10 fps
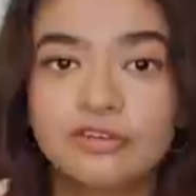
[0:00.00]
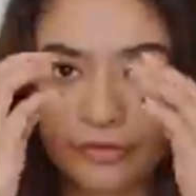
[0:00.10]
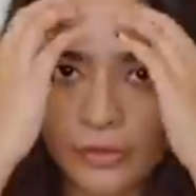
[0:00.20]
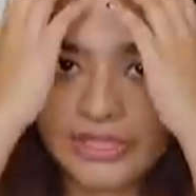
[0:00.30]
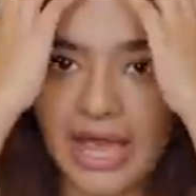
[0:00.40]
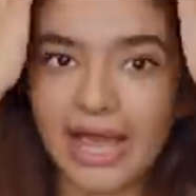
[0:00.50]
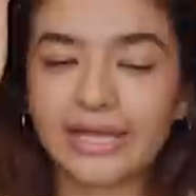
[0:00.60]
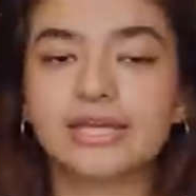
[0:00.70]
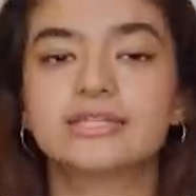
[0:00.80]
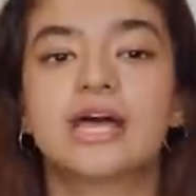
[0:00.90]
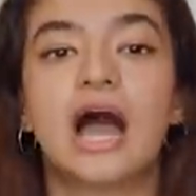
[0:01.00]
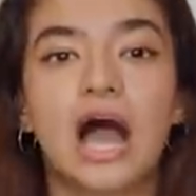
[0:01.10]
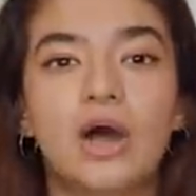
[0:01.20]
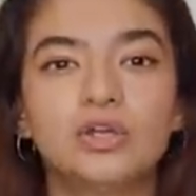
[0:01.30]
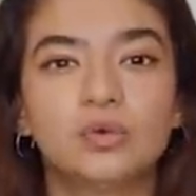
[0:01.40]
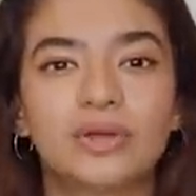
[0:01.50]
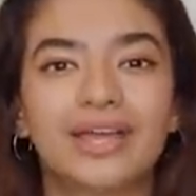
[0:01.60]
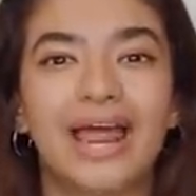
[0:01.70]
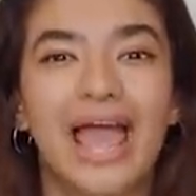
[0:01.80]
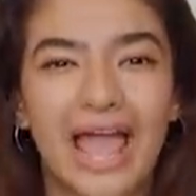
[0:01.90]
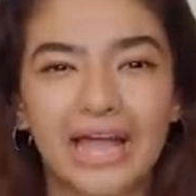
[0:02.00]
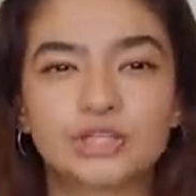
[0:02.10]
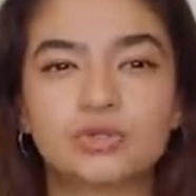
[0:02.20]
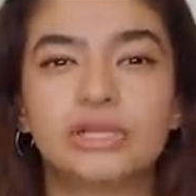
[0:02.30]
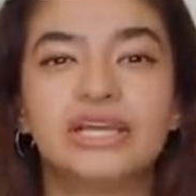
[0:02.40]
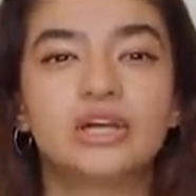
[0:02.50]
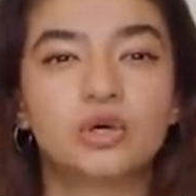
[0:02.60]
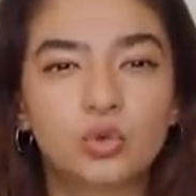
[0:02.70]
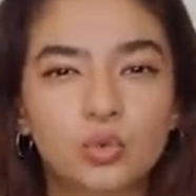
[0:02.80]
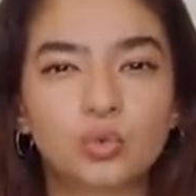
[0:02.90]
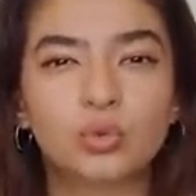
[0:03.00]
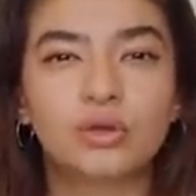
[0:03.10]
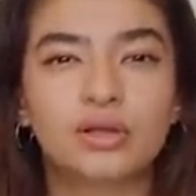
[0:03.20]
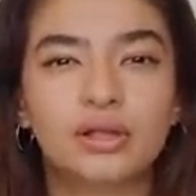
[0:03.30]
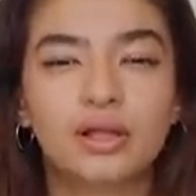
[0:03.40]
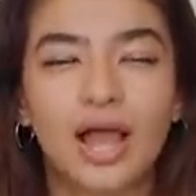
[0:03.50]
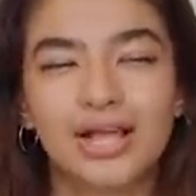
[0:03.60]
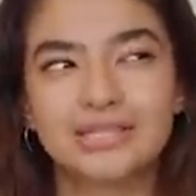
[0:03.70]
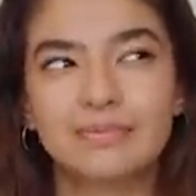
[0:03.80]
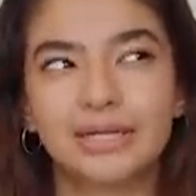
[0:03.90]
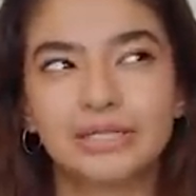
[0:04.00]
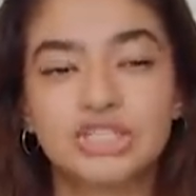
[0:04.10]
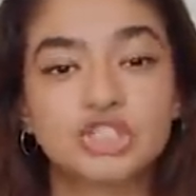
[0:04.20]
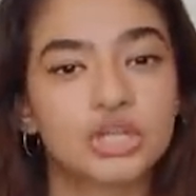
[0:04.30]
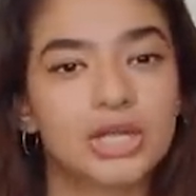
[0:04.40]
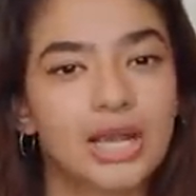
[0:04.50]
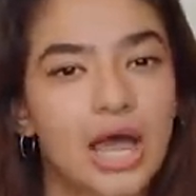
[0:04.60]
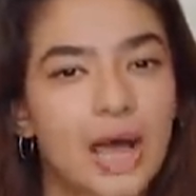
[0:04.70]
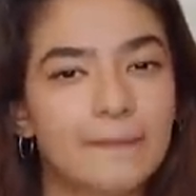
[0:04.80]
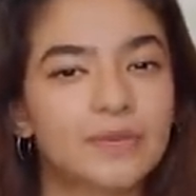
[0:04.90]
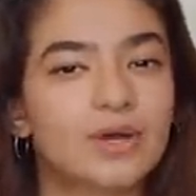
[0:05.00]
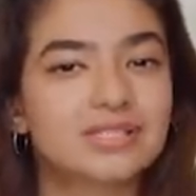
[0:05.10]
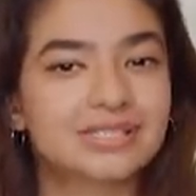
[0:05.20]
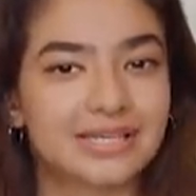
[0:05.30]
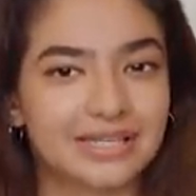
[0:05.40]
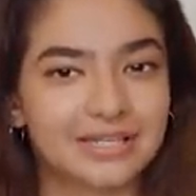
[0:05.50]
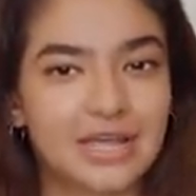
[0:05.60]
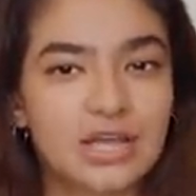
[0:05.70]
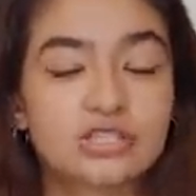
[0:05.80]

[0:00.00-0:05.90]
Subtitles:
the 4th hack is how you can actually cool, I say better, chill up your skin.